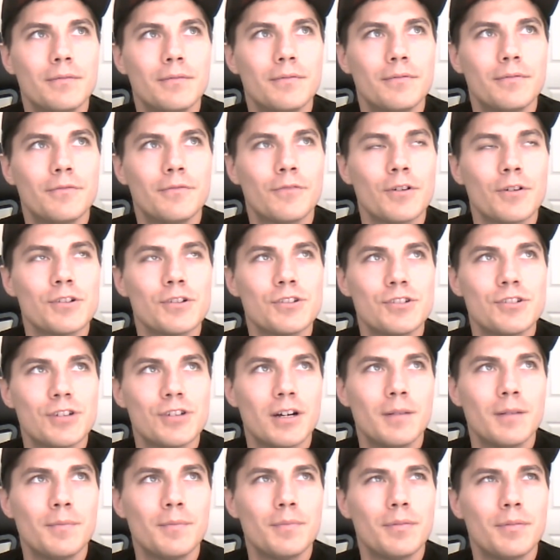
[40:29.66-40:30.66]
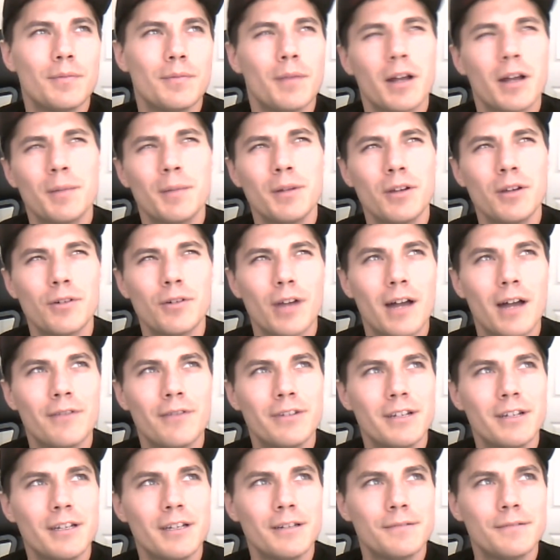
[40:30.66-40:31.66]
first jump. It might have been
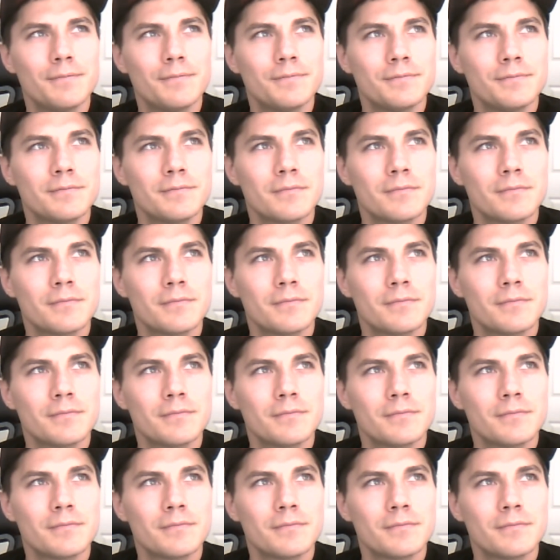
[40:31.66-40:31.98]
Gravity.